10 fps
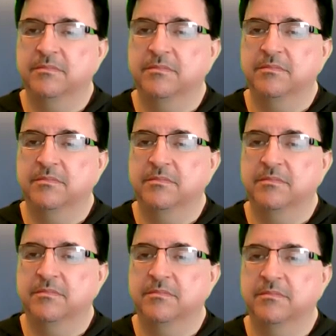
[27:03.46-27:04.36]

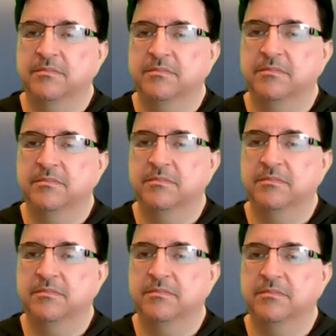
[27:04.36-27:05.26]

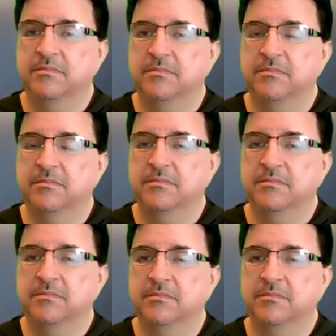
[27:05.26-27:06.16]

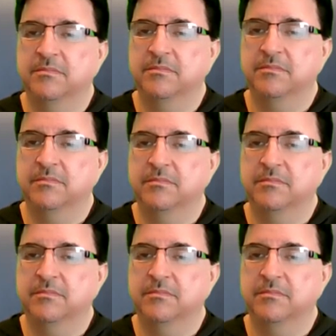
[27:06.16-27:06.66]
This person isn't speaking.